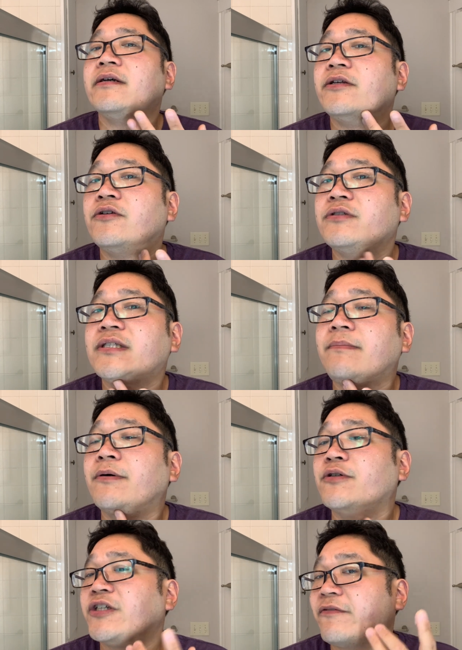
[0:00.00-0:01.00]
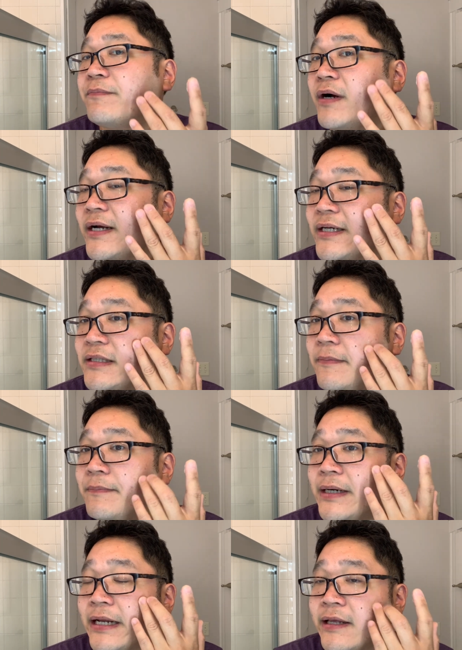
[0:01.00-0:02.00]
use some post-shave product,
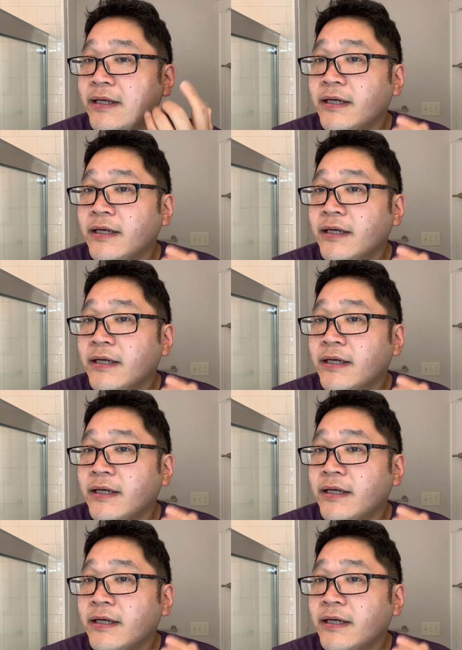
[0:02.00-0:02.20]
but